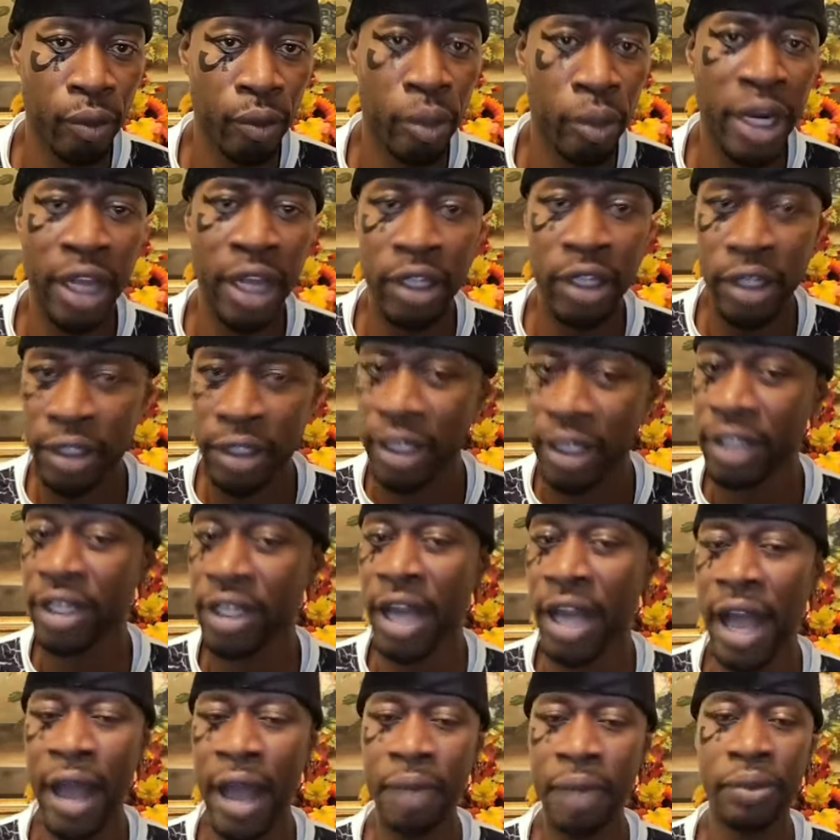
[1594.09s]
But I looked at
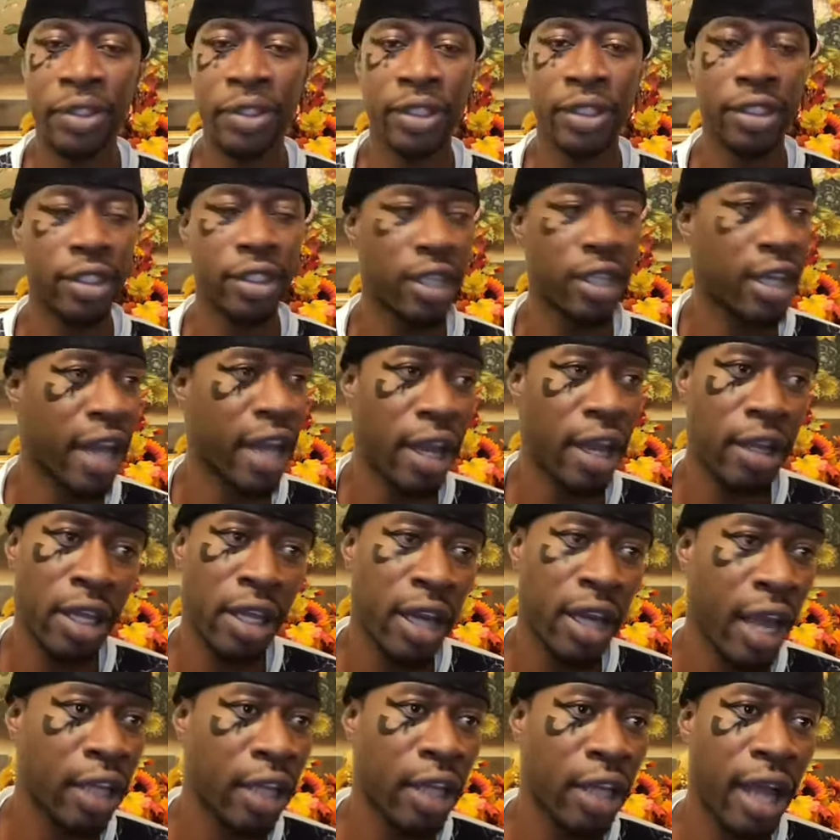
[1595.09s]
the options and I,
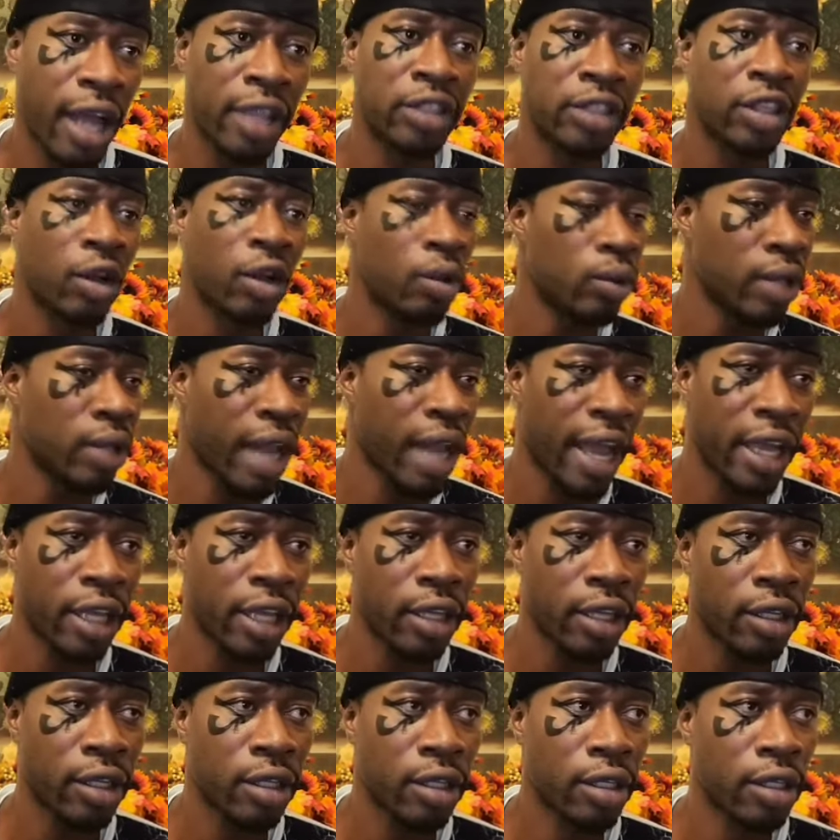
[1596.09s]
and I, I don't
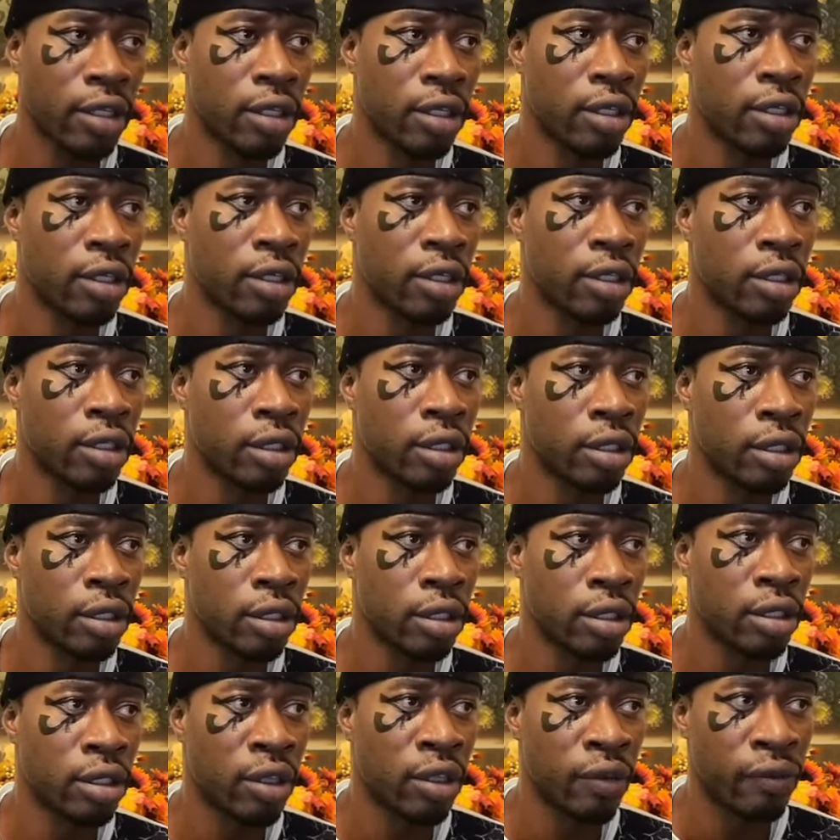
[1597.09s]
like
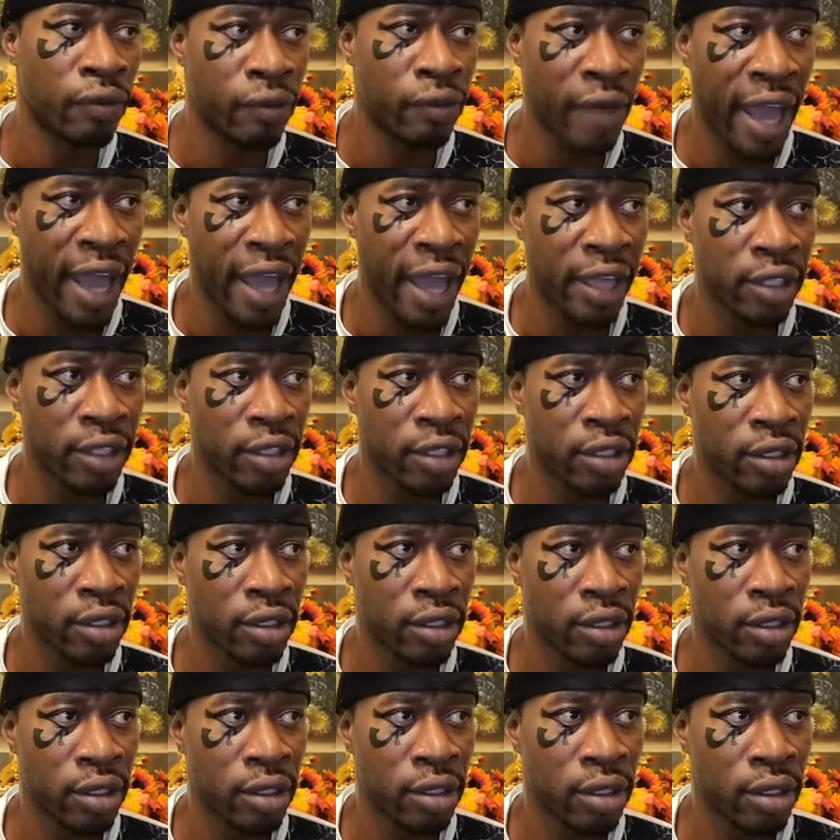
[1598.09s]
the fact
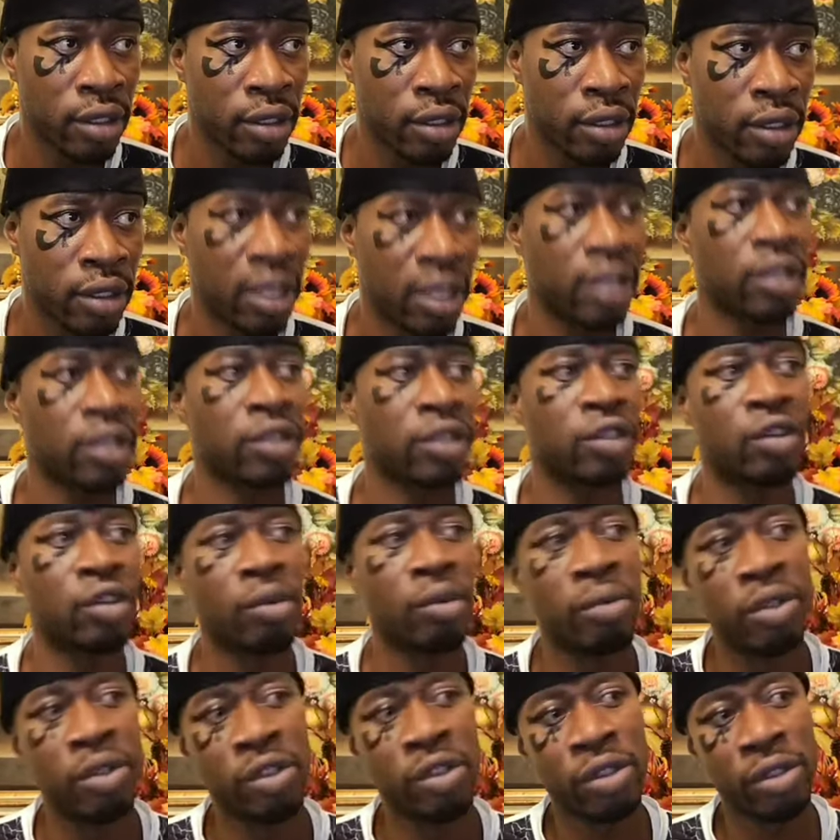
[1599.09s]
that there's
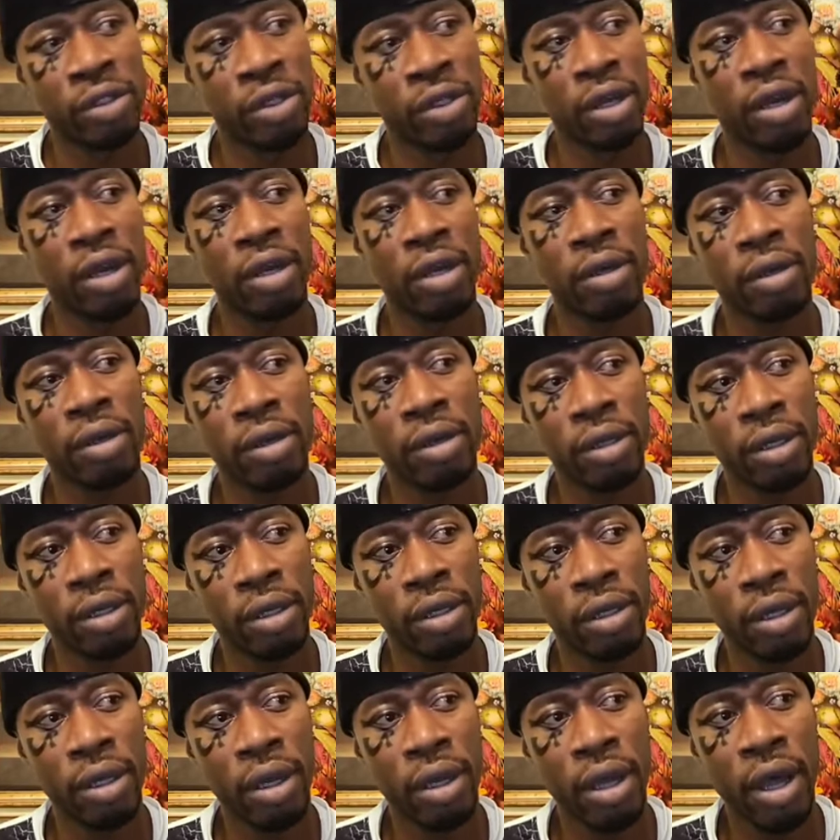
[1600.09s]
so much
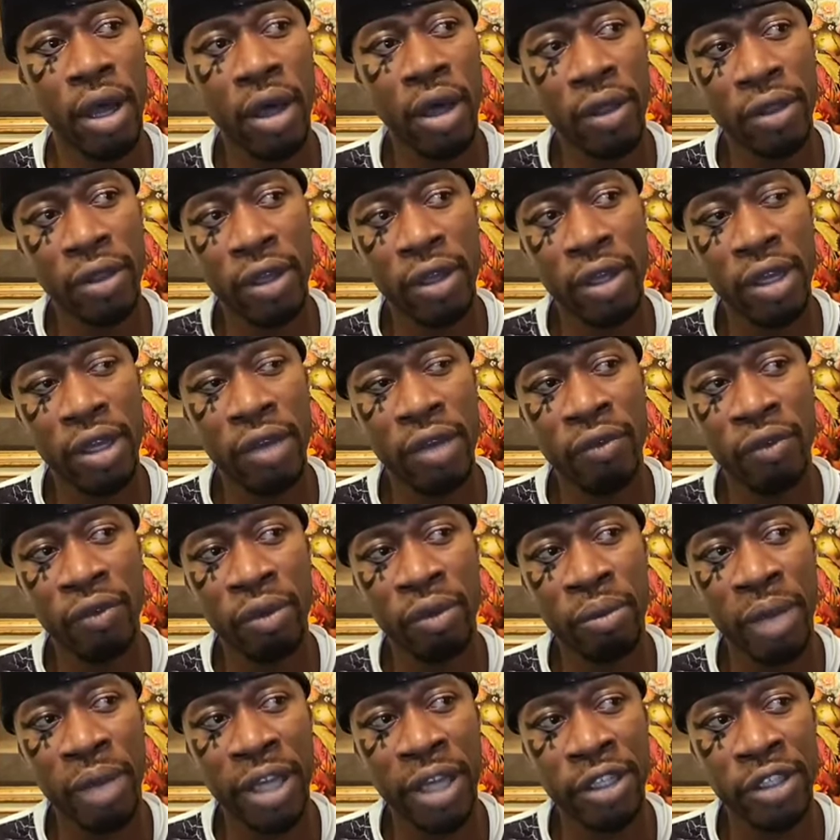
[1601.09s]
other
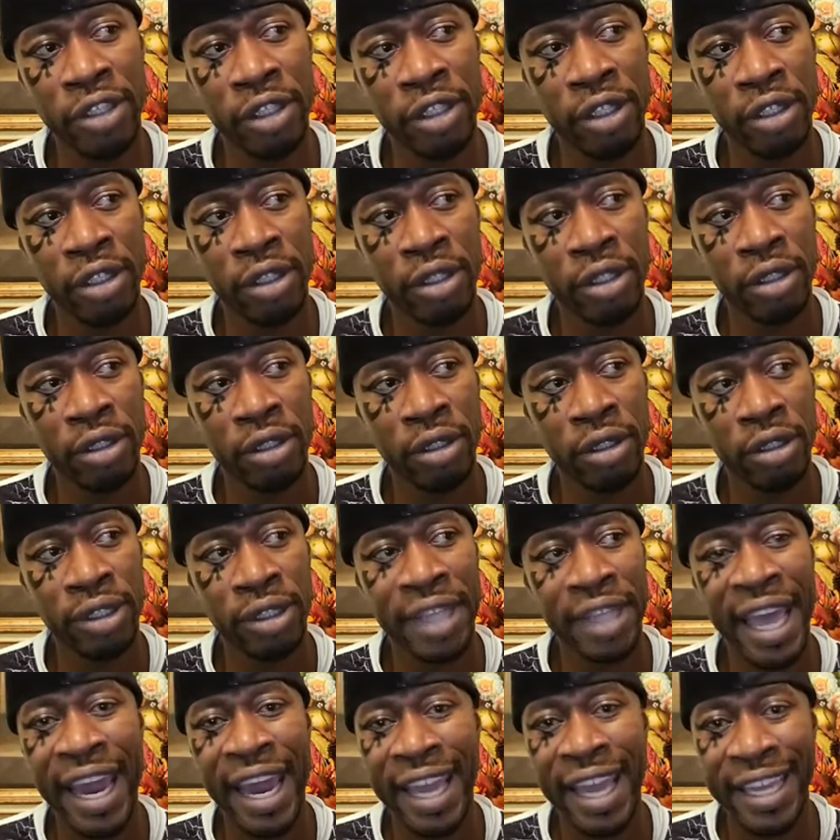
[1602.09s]
information
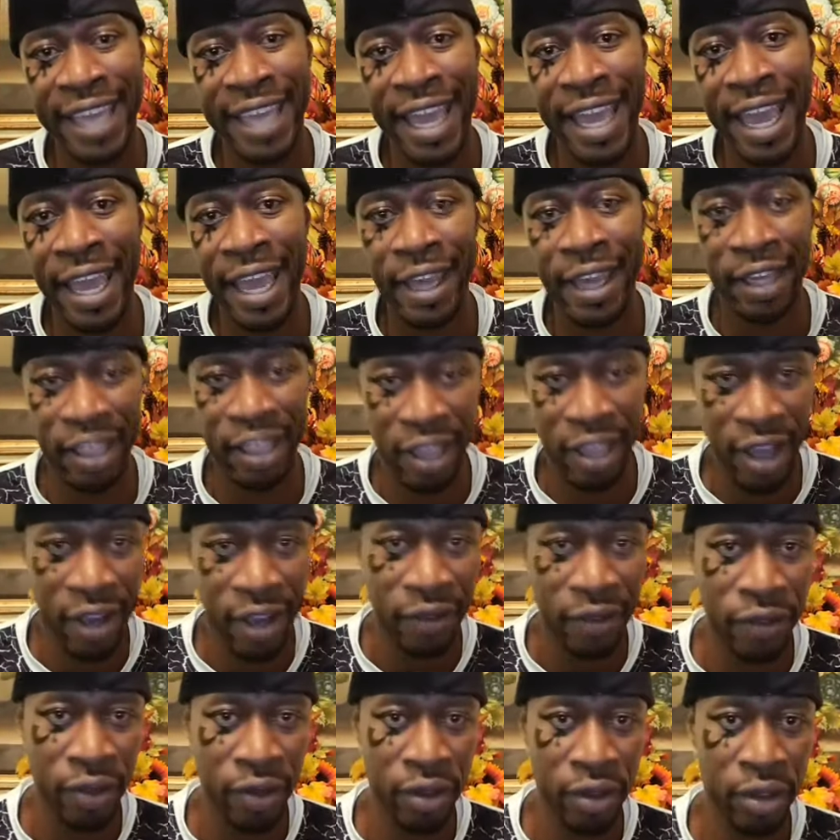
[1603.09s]
that I can
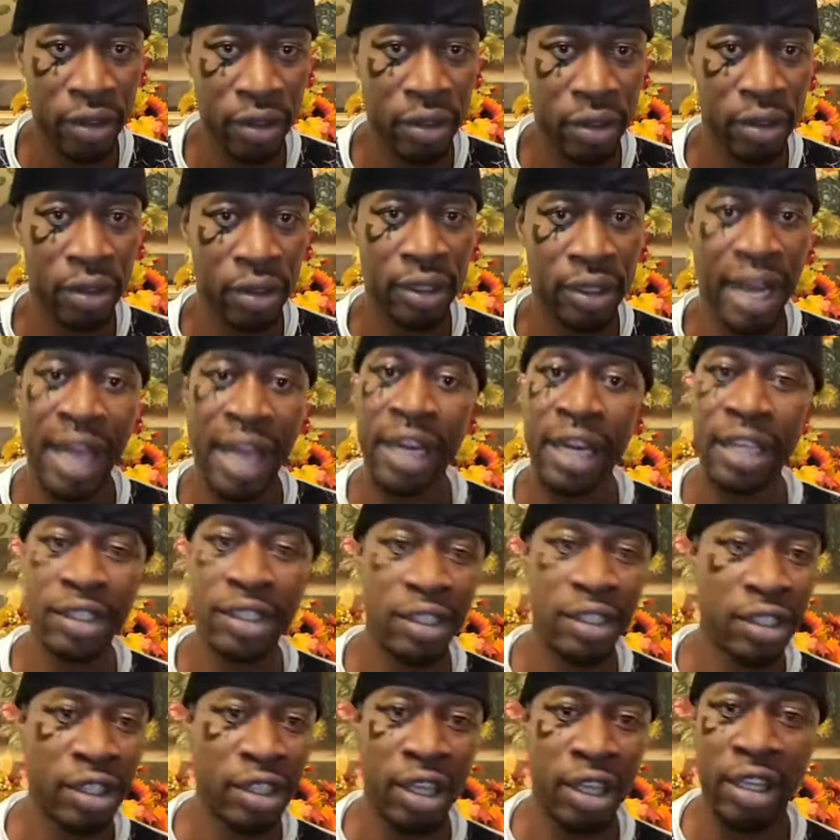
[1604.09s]
cover, not
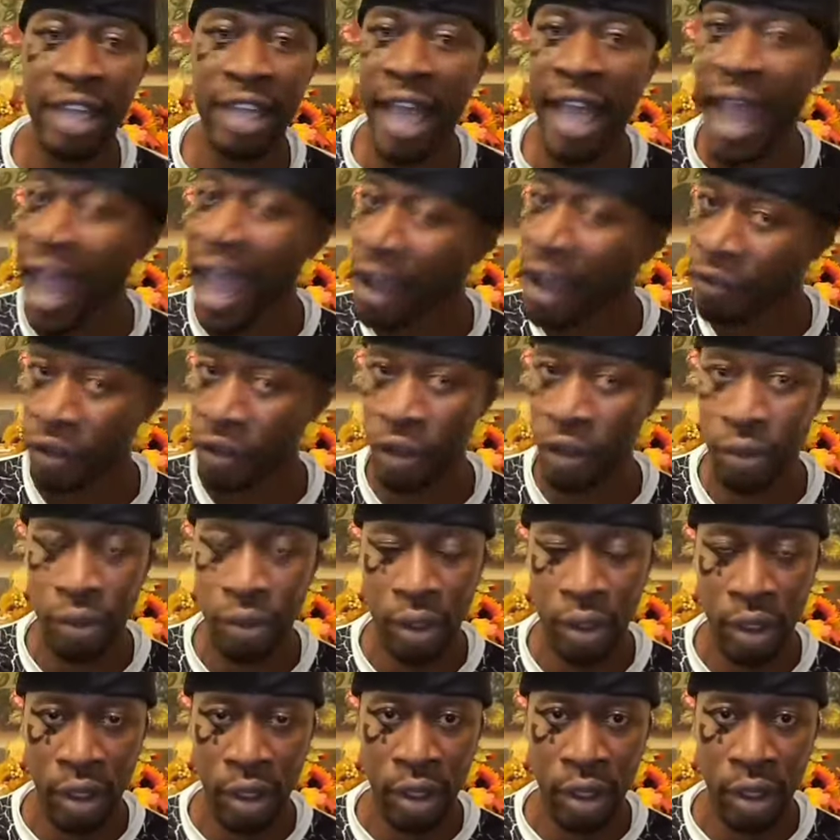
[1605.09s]
necessarily have to.